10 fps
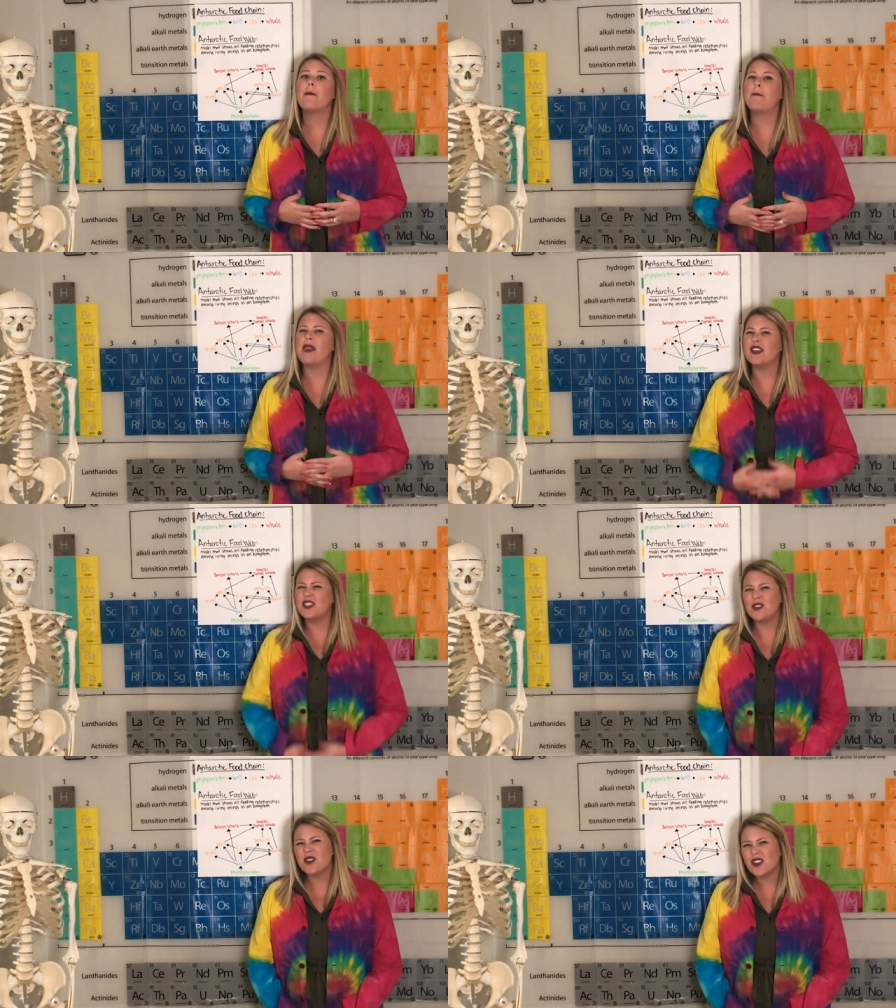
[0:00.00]
But did
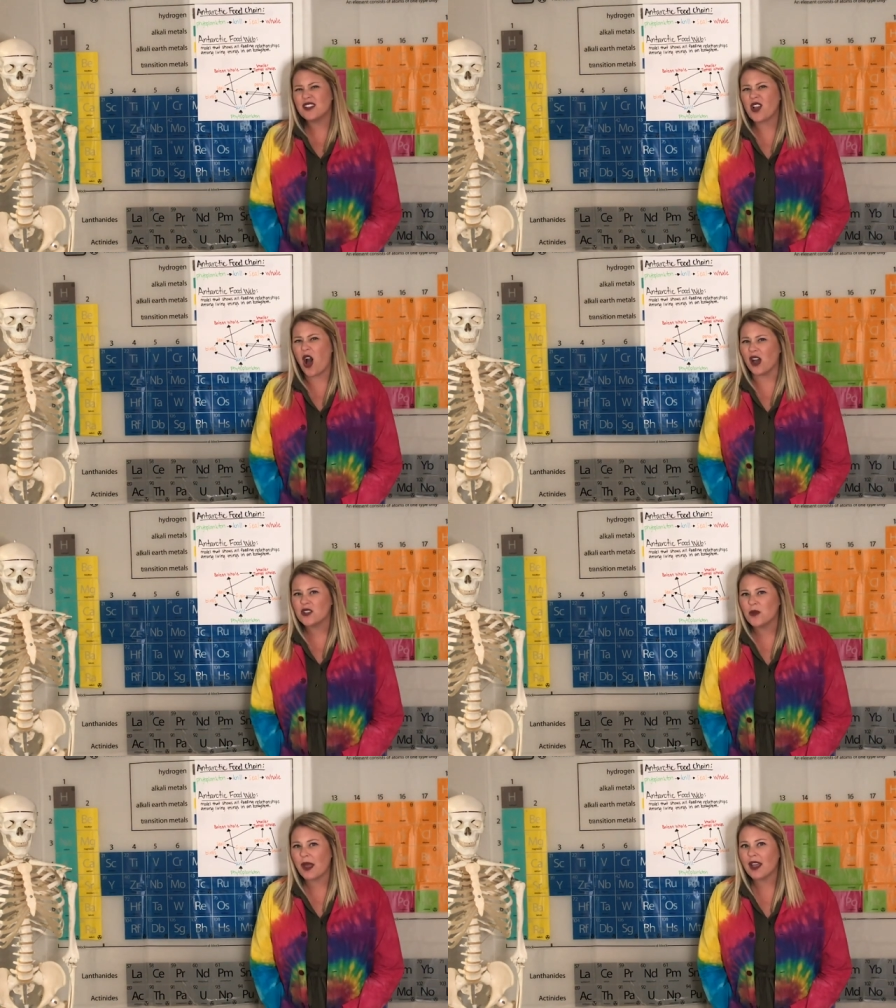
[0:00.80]
you know there's
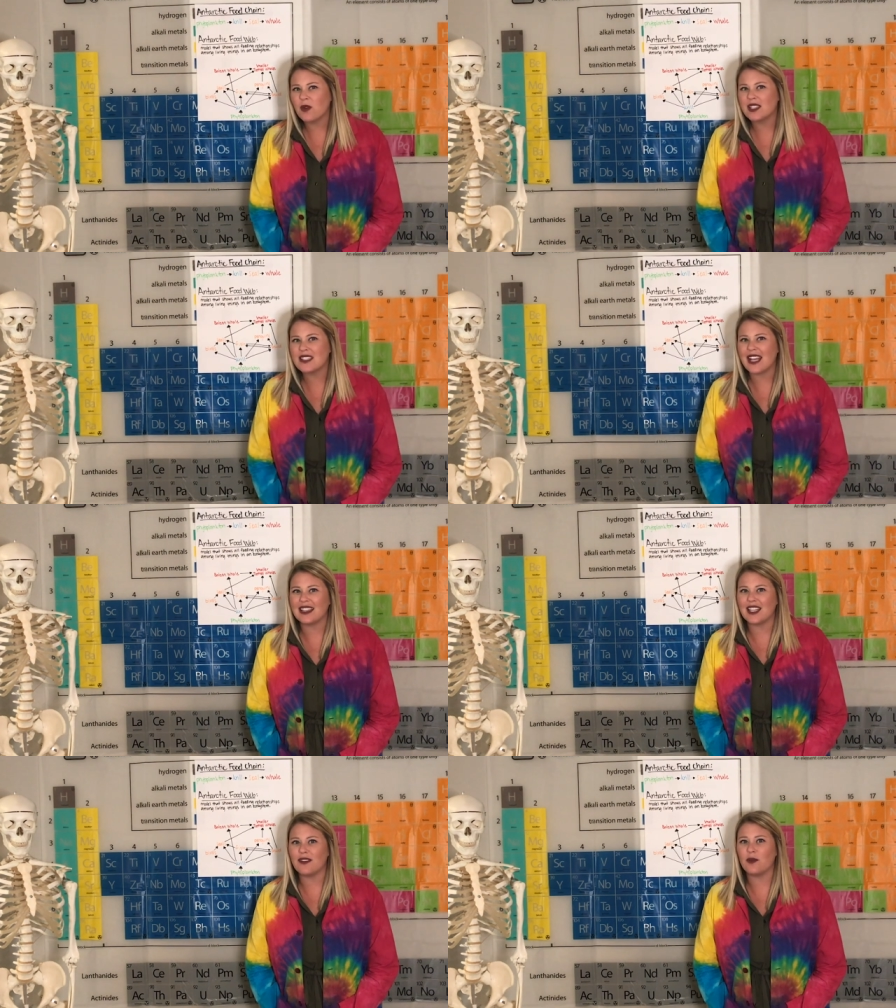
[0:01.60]
also penguins
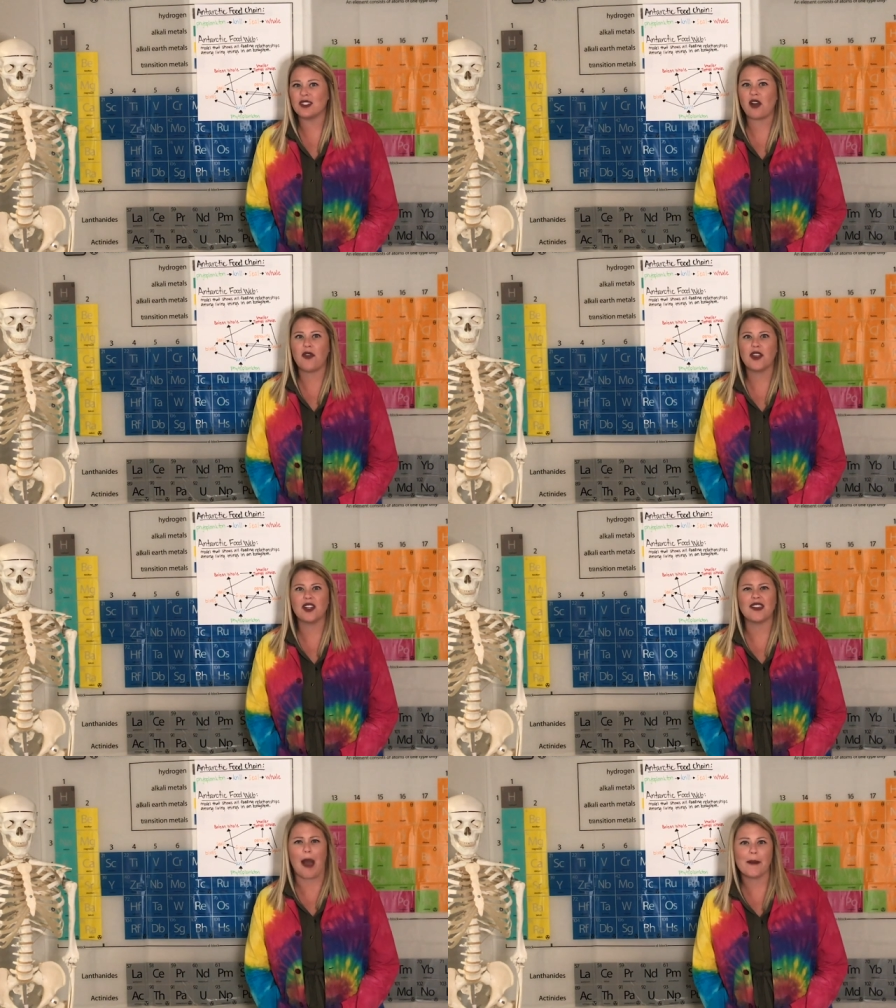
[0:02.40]
that live in what's called the
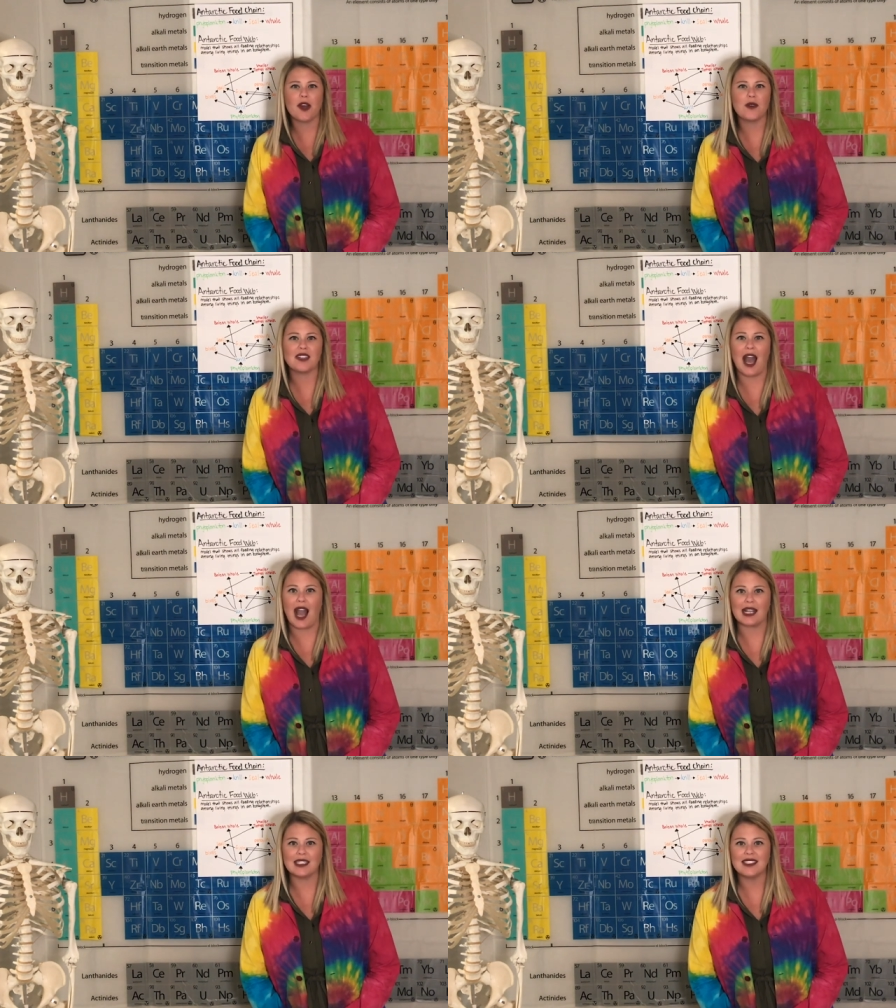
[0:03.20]
Galapagos
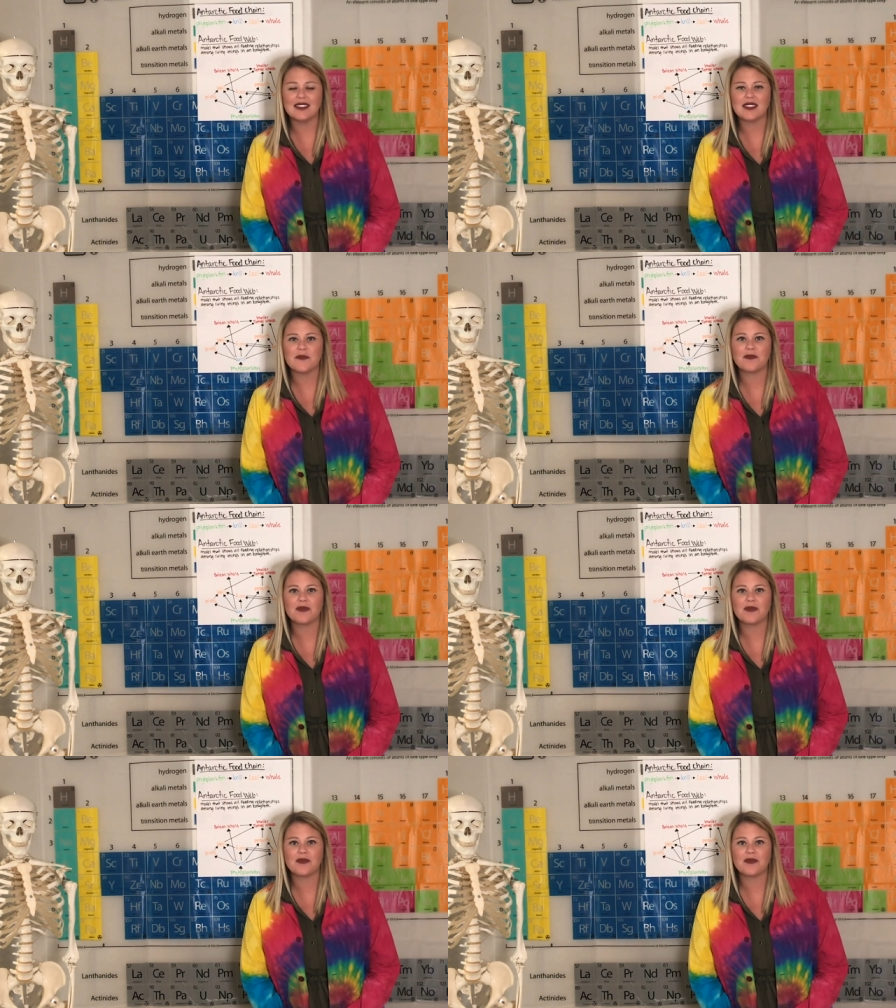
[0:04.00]
Islands?